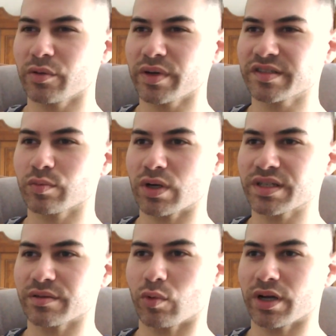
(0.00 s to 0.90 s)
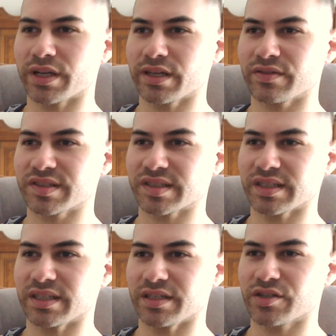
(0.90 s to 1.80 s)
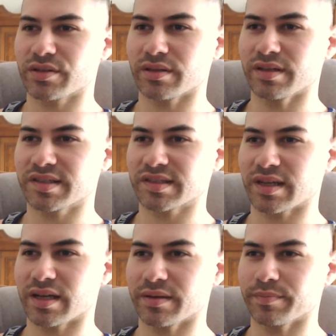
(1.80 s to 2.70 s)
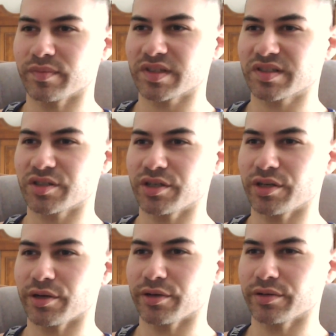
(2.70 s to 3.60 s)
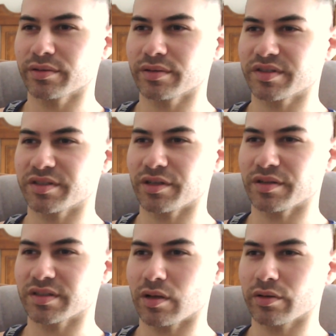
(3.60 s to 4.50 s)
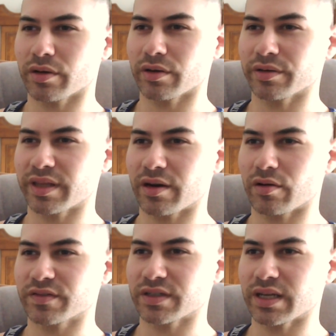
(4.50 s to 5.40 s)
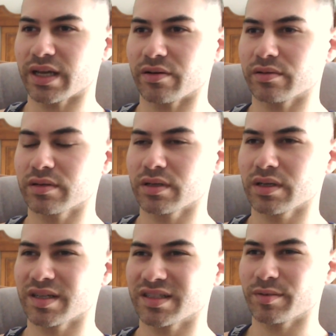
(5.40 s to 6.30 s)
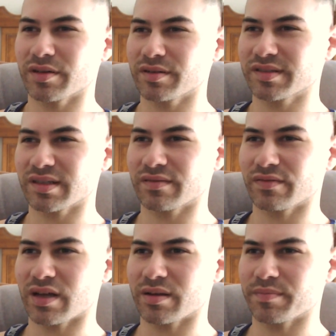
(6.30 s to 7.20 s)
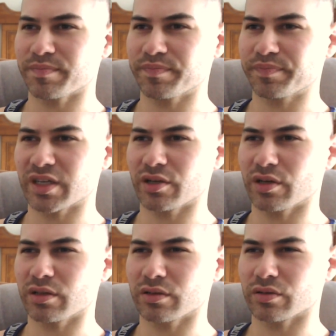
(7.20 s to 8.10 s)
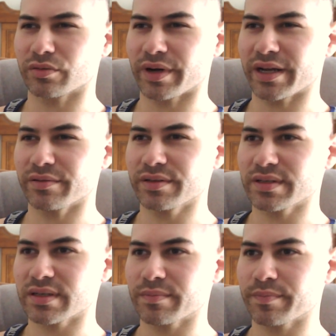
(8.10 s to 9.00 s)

I always wondered why I never see this um, studio studio's logo that often now. Is it because they've um, they're no longer around?